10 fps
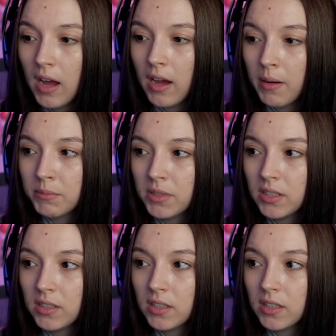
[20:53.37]
I'm
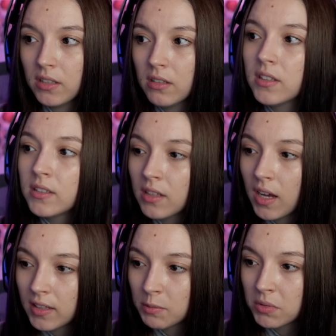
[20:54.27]
thinking he's the
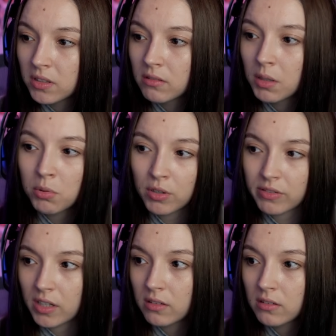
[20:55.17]
husband, the
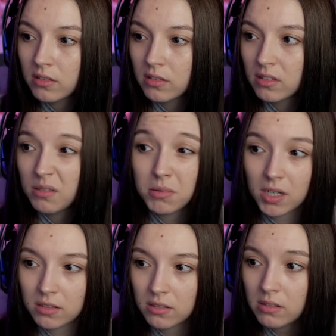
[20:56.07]
boyfriend, the
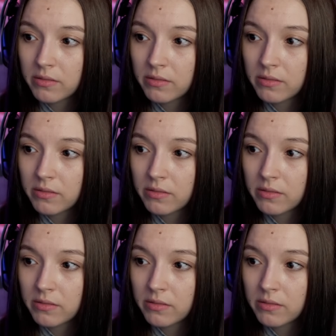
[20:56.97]
brother.